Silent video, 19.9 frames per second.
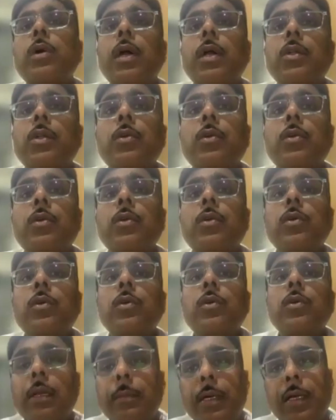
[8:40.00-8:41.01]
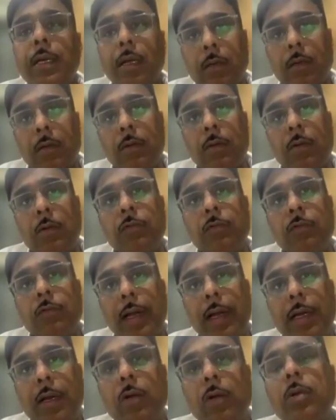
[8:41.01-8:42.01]
Echocardiography shall be done
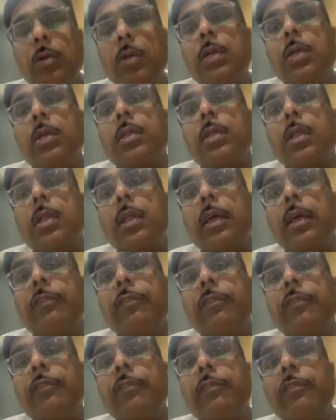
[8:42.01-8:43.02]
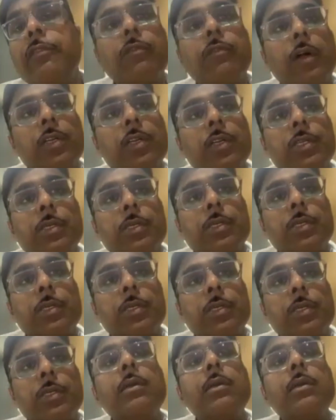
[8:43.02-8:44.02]
to find out the left ventricular
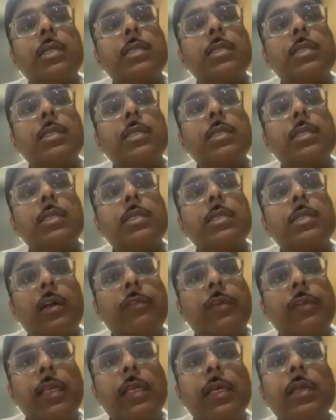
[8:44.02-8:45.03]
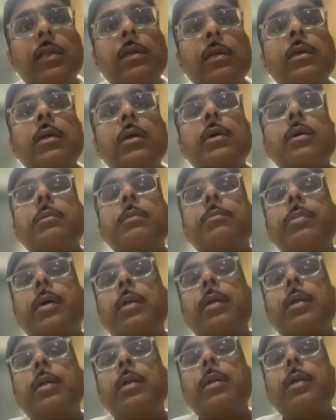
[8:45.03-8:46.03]
functions in congestive heart failure,
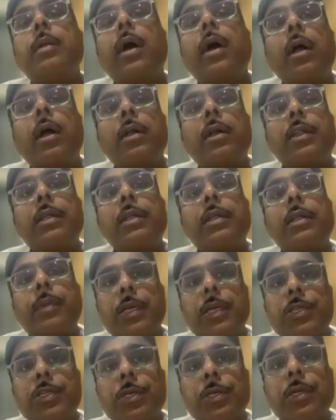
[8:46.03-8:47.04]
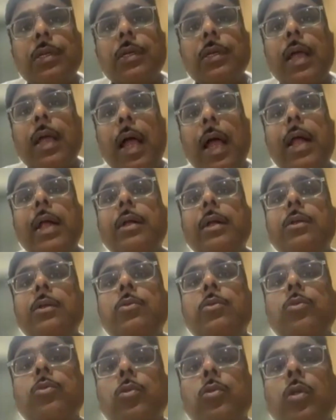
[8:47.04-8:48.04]
pulmonary artery pressure,
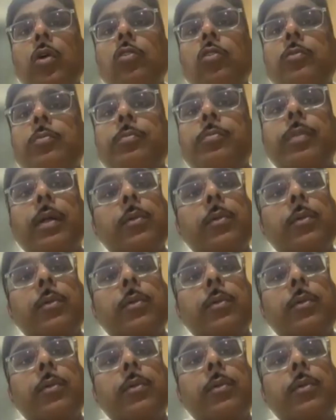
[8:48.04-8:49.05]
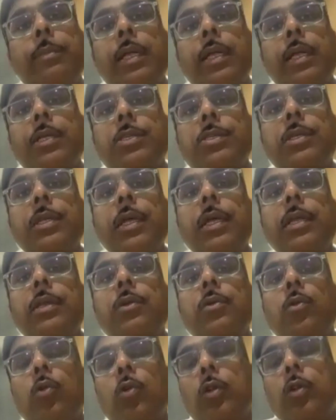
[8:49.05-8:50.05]
and to rule out pulmonary
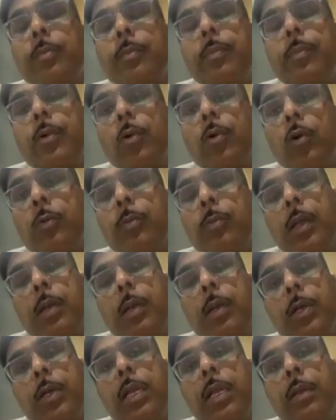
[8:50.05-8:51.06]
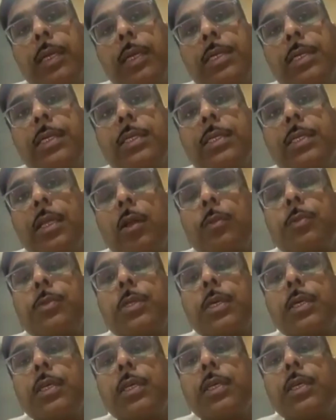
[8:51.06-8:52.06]
hypertension in core pulmonary patients and
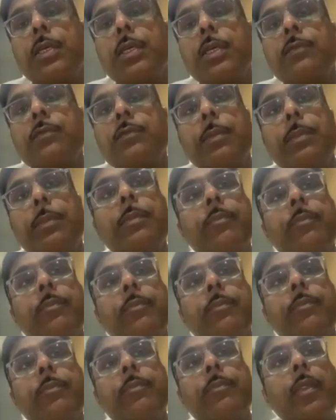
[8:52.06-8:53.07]
obstructive sleep apnea.